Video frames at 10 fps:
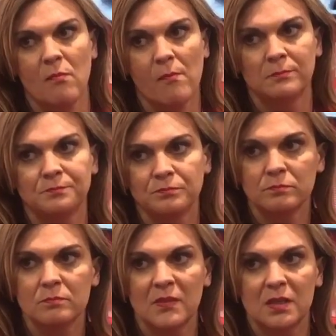
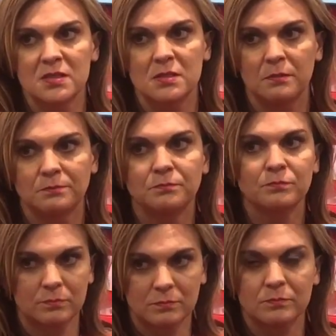
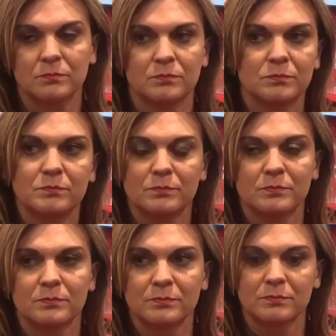
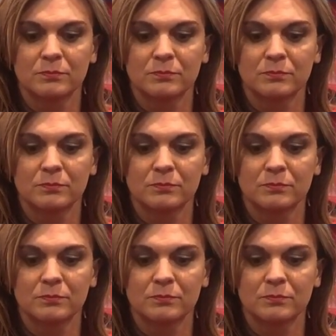The person shown says nothing.